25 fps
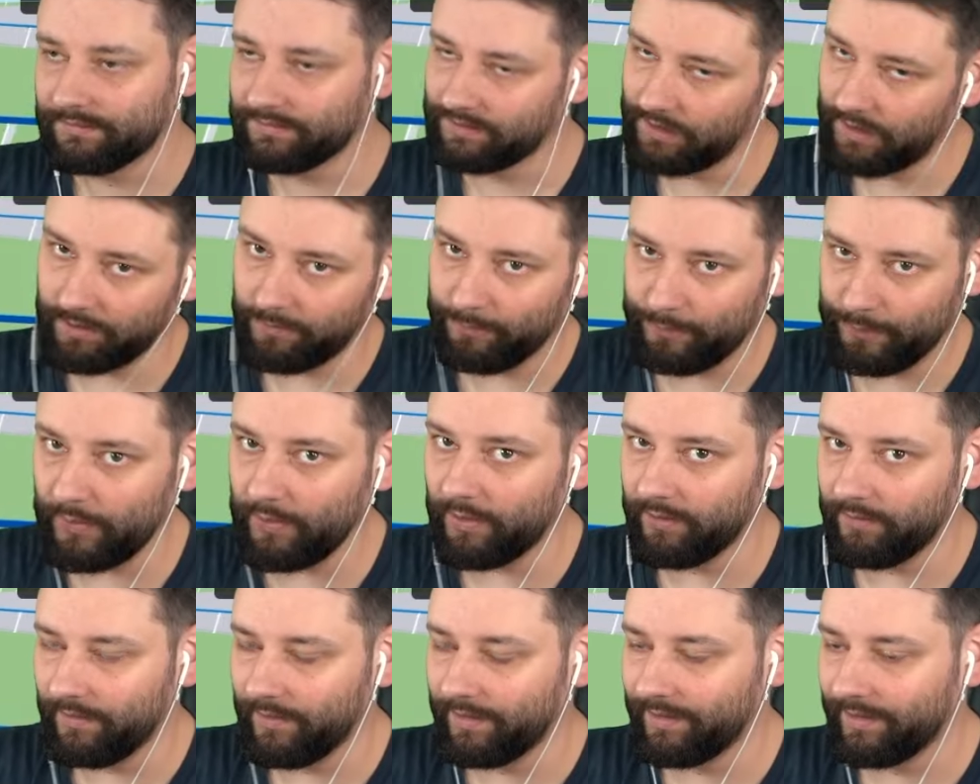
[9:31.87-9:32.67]
Gotta
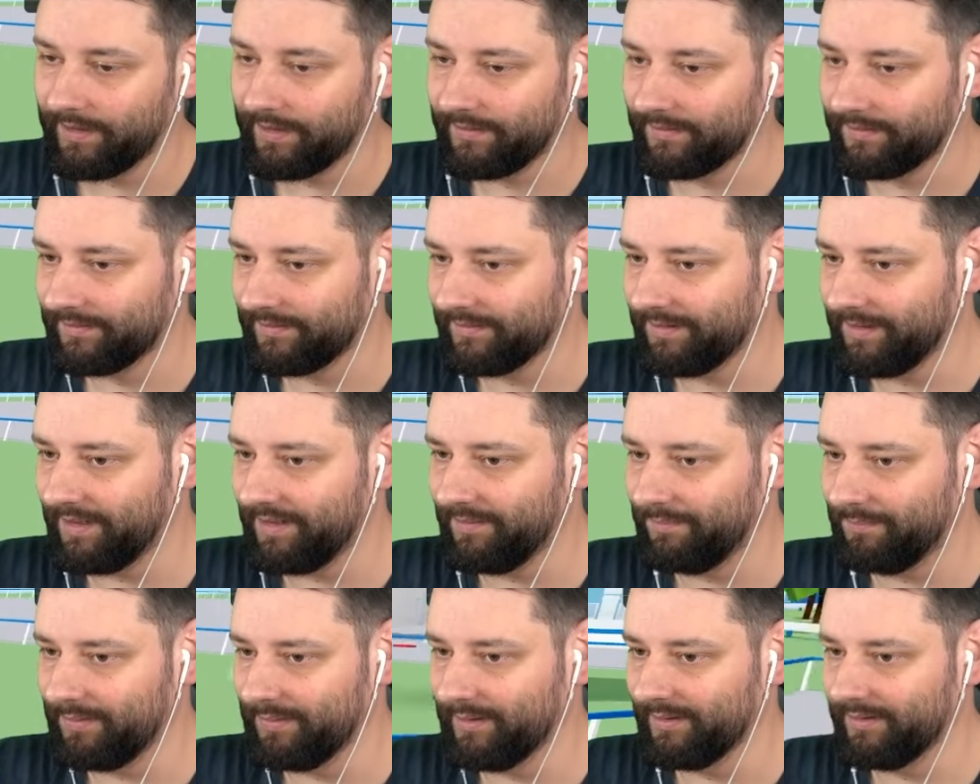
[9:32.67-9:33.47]
pour right now.
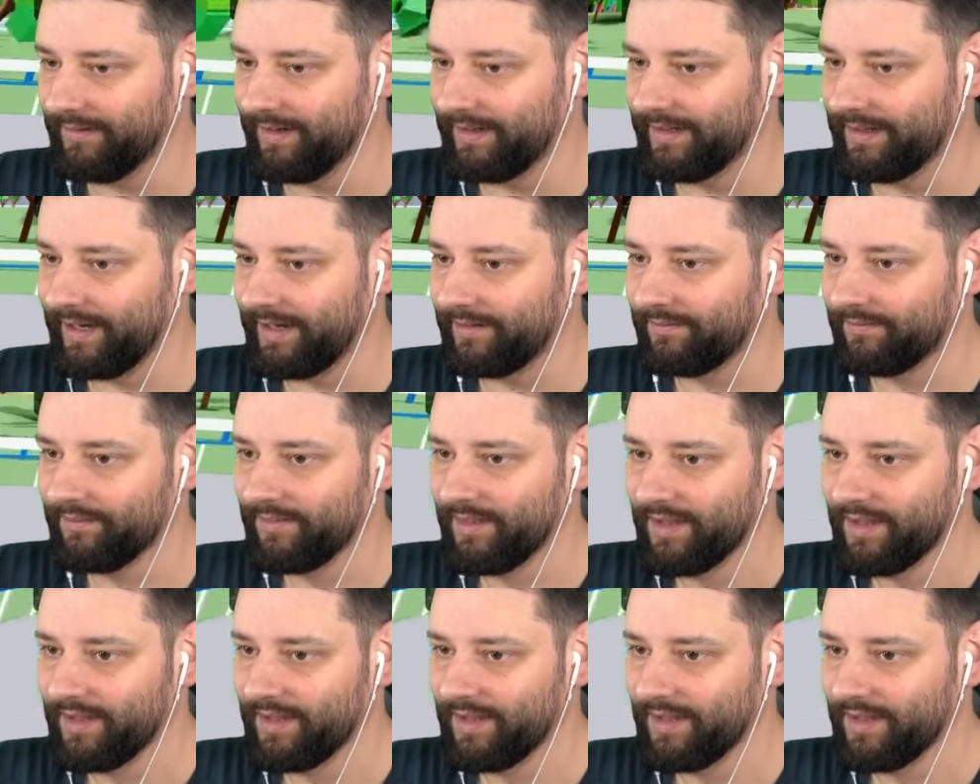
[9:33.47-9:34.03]
Gotta pour right now.